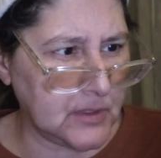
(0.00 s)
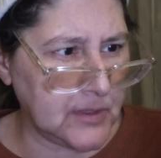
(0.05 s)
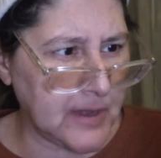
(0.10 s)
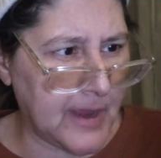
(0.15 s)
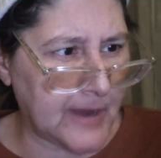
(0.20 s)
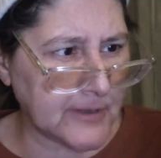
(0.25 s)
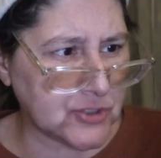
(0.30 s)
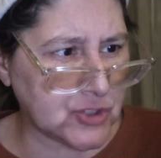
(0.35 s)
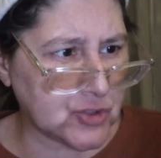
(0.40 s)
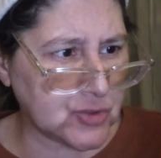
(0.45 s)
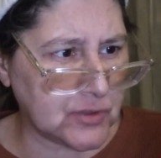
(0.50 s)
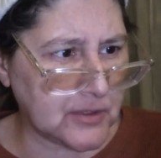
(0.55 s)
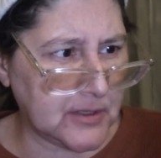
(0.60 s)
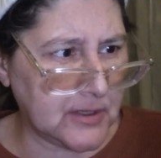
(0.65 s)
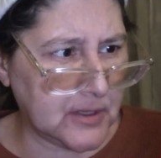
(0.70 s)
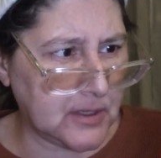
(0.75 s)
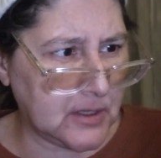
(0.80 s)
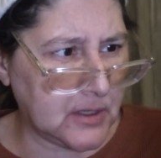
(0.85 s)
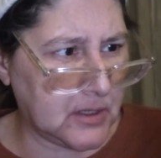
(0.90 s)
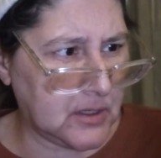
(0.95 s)

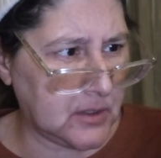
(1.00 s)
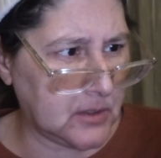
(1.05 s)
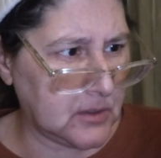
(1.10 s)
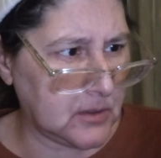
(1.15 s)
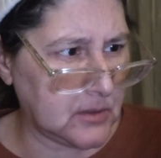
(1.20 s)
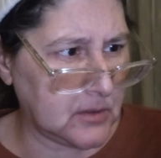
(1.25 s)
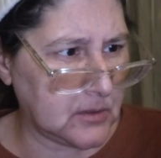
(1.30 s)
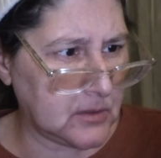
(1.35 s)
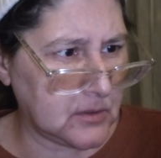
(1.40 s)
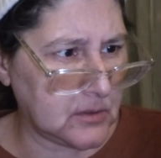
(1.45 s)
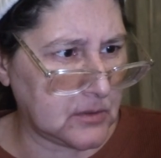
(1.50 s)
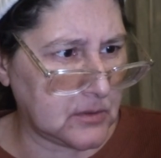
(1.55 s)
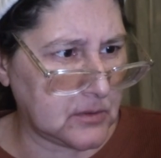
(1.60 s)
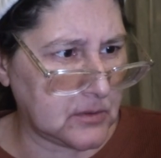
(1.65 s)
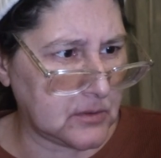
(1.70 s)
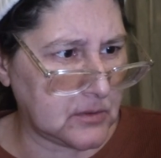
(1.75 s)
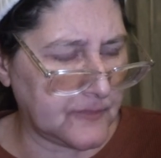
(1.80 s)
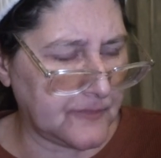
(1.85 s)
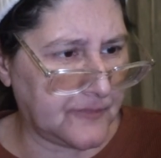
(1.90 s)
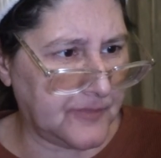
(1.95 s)
naturally
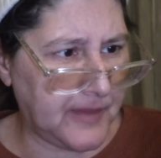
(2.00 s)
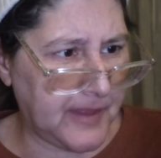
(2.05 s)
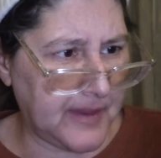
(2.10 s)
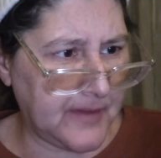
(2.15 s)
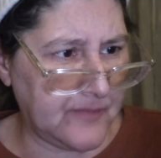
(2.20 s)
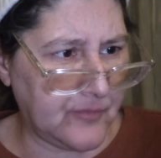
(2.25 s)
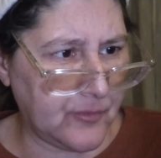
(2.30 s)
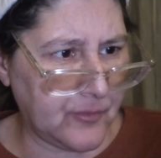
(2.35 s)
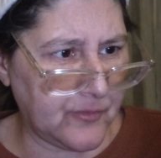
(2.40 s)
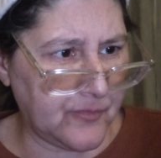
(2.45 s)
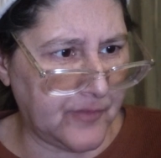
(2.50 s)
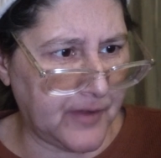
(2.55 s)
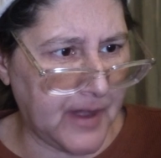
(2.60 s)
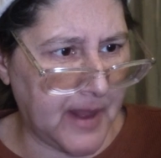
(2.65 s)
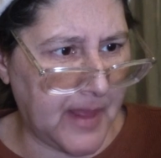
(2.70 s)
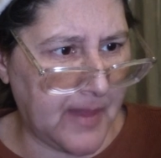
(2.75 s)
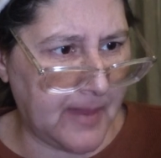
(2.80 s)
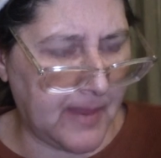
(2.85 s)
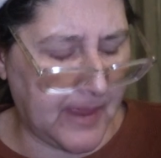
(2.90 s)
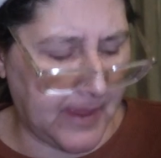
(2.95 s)
flavored
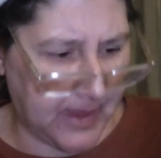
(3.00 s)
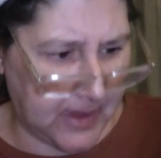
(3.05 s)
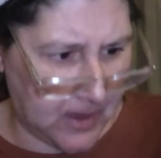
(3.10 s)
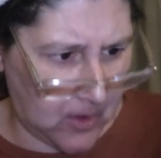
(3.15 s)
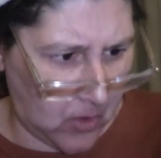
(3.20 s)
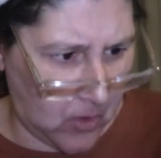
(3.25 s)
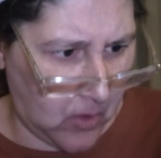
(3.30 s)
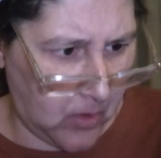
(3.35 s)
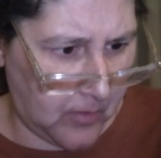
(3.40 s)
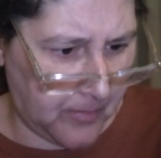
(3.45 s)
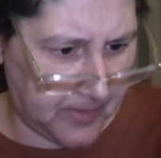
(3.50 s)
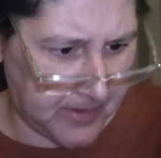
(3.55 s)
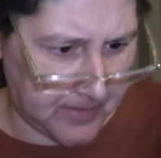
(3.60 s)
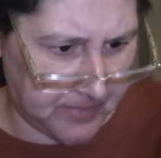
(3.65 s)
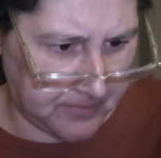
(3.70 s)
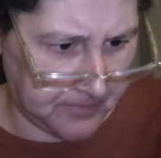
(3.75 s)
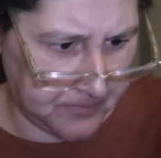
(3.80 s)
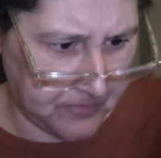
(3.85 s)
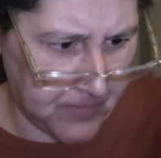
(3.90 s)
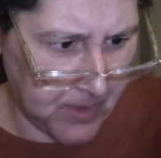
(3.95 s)
vanilla and
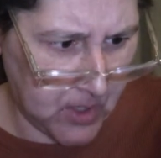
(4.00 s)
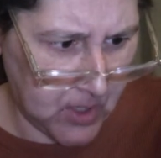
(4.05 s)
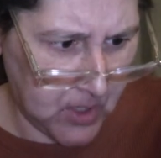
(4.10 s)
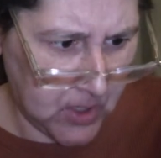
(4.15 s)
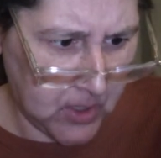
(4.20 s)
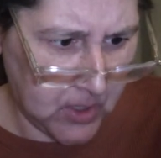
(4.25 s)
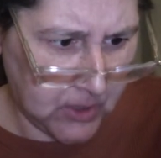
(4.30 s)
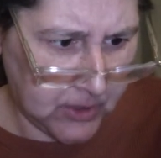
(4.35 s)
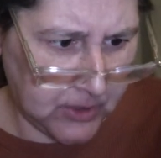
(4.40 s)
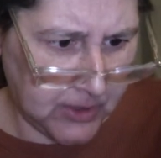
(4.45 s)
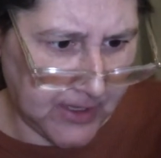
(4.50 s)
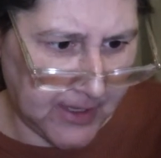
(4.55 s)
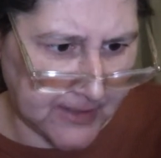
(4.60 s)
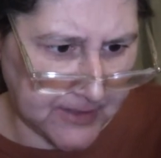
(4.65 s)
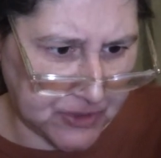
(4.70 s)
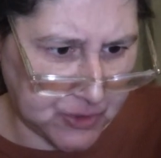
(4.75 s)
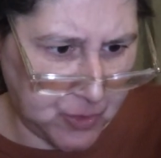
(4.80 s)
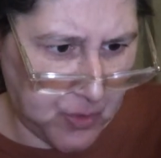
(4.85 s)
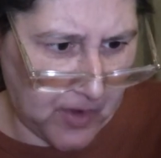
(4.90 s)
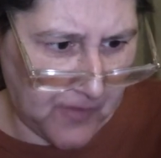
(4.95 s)
almond. You
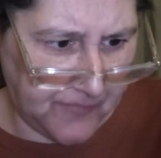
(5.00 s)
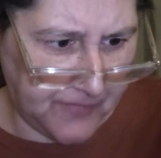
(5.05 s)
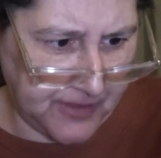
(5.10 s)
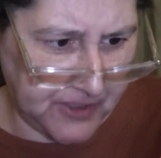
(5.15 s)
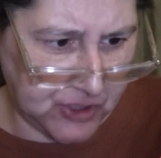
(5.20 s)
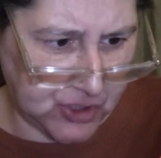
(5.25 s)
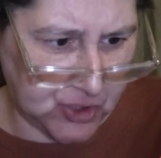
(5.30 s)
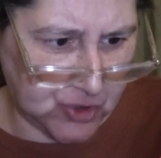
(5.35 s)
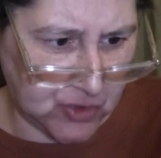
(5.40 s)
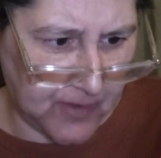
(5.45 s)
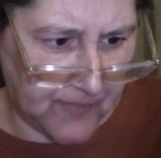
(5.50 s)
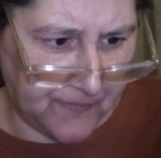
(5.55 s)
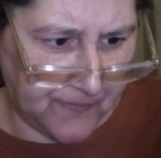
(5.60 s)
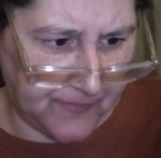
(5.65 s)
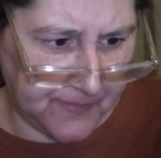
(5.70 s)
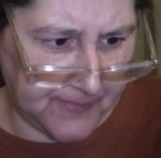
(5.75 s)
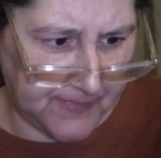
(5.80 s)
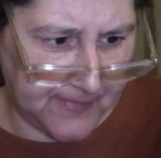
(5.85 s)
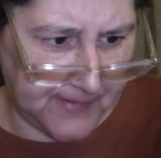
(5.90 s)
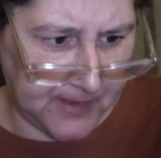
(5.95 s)
get 12 of these
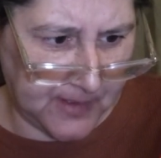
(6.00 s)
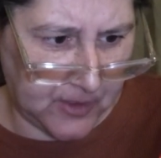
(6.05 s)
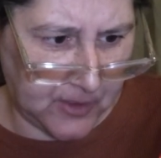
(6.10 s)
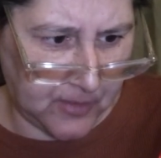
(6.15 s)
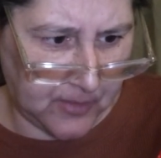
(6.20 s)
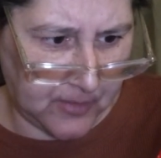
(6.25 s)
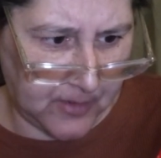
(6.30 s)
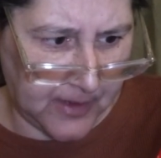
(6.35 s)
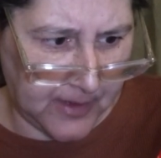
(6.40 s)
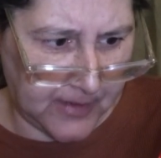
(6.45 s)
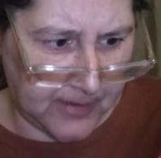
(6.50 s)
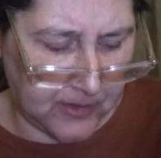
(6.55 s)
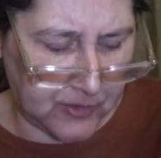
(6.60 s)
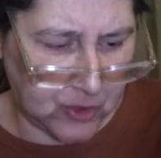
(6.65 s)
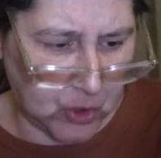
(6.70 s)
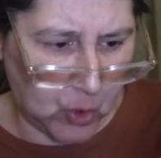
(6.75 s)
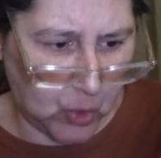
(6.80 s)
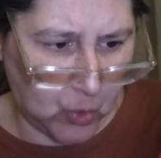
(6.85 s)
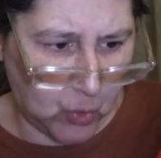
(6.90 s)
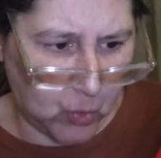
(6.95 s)
truffles in here, and the
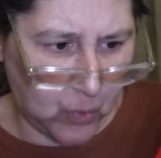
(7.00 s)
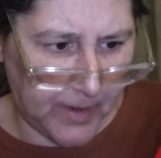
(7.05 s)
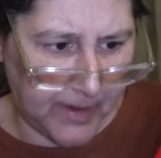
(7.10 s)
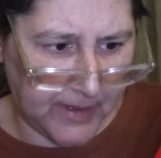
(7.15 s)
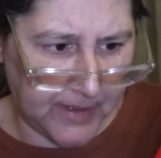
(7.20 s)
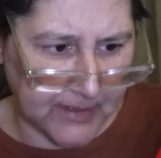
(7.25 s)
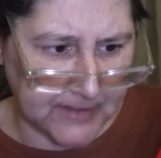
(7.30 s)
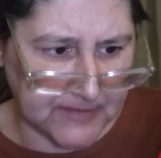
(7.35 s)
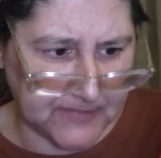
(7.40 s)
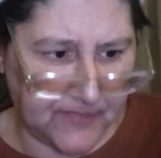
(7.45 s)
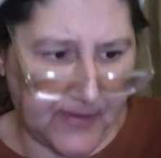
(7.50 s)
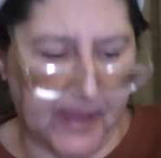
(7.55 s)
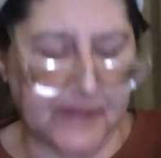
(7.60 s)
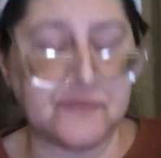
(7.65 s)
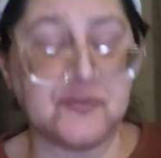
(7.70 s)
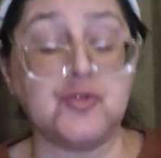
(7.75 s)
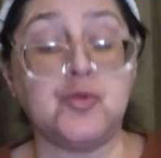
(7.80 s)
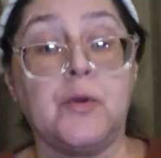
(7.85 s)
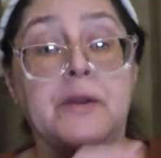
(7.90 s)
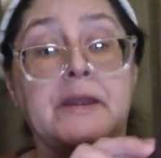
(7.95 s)
total weight is
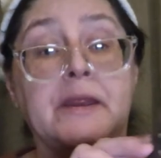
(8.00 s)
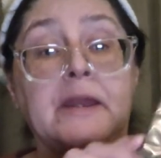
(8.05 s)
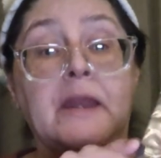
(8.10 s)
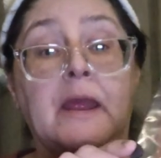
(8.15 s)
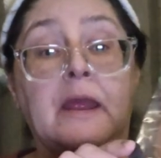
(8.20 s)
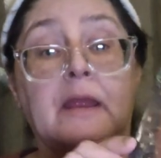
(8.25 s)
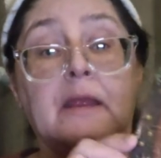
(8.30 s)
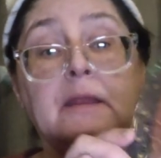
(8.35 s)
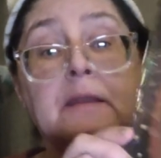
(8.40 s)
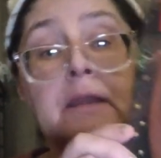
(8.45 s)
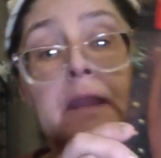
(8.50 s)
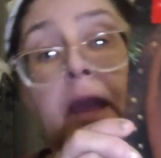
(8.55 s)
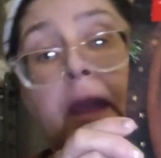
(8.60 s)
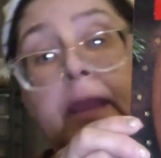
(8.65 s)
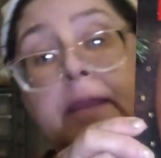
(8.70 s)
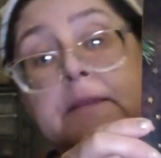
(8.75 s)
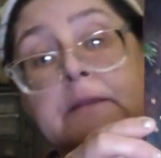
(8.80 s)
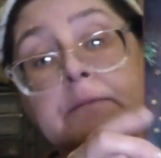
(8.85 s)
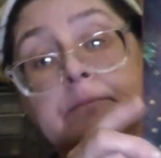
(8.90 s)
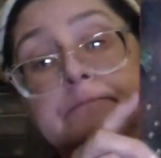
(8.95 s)

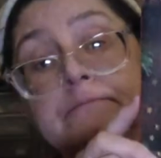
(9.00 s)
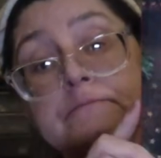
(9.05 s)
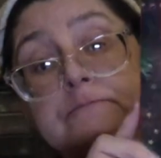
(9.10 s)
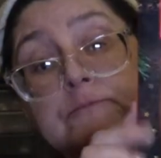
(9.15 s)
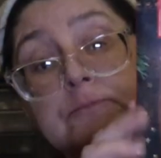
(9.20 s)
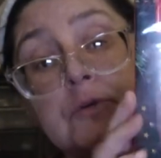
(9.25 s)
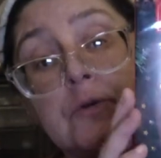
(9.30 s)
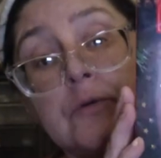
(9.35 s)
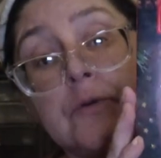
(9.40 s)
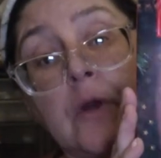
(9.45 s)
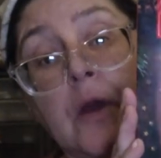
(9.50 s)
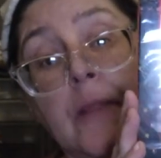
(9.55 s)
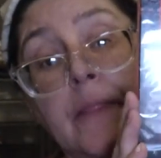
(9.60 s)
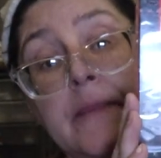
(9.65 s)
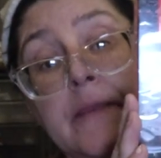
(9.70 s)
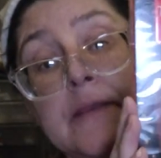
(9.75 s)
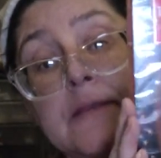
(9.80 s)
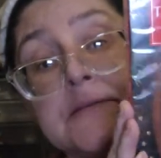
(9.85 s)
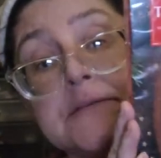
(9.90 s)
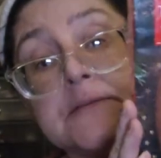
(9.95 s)
$5.29. on
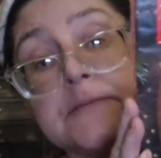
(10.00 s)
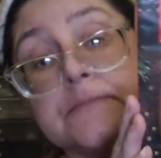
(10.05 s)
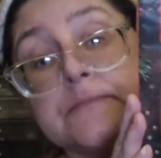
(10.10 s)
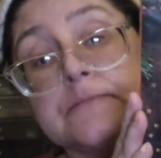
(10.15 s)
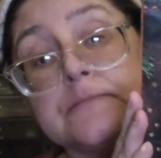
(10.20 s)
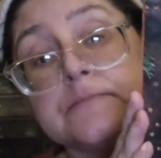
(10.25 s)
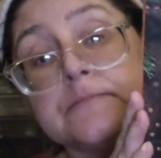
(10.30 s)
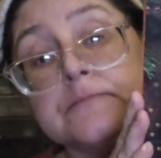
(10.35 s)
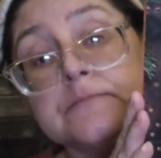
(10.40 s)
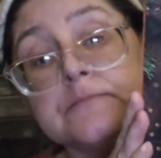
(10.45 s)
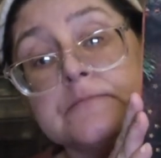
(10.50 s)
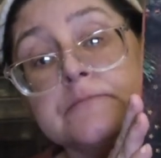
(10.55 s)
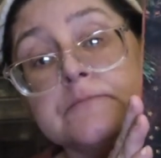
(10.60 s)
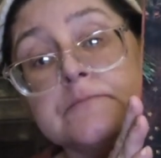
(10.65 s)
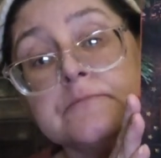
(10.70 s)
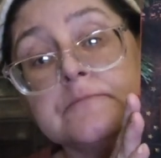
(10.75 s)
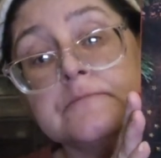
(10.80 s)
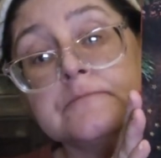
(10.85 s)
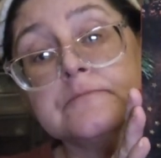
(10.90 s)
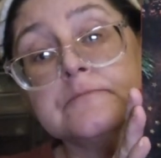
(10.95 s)
these
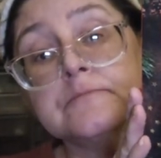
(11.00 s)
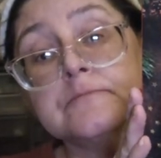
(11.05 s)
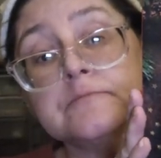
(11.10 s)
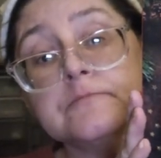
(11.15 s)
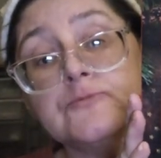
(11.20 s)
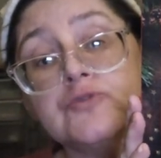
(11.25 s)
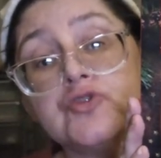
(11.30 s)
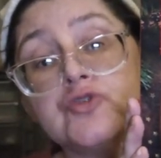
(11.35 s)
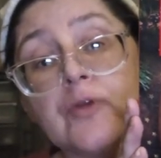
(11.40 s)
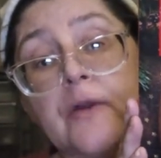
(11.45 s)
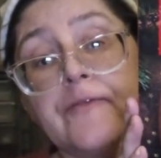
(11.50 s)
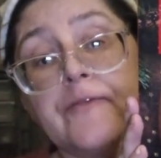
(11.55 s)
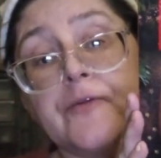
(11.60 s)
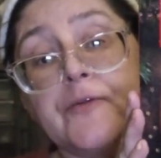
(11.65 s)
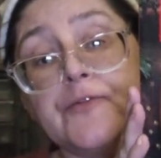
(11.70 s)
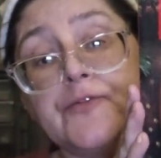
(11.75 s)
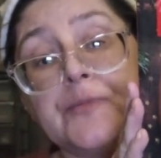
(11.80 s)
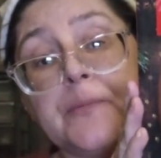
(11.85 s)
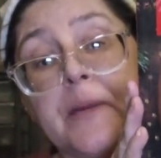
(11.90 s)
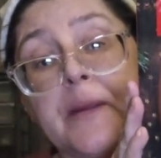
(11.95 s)

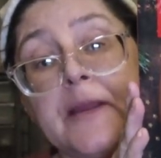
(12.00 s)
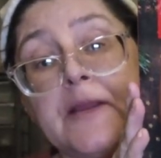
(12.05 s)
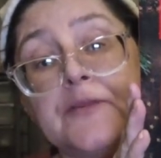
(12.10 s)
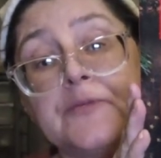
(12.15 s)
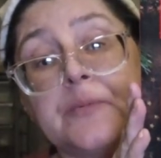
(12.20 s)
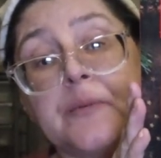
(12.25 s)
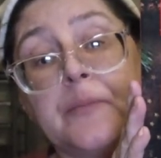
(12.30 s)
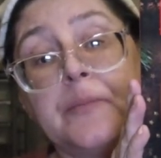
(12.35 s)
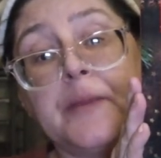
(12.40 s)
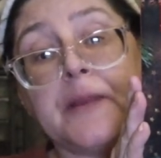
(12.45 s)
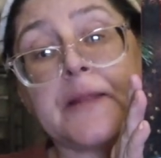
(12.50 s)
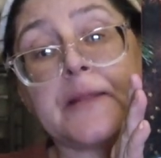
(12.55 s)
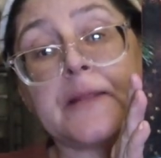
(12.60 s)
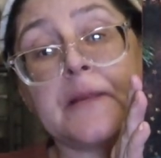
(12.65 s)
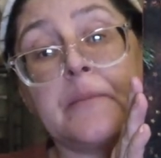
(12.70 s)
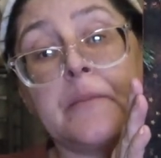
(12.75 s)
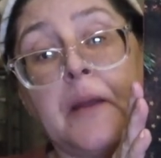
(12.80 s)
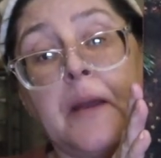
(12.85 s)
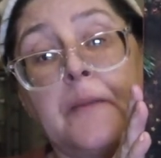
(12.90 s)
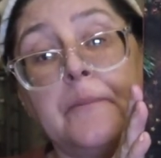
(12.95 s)
truffles. My husband picked
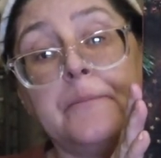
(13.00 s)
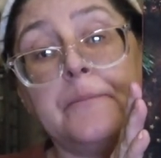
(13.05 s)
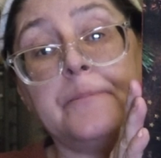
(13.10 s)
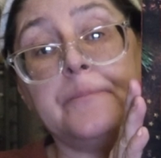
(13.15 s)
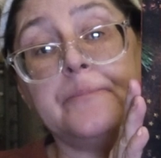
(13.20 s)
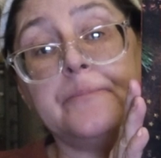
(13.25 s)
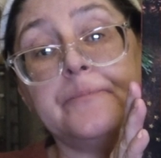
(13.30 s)
them up.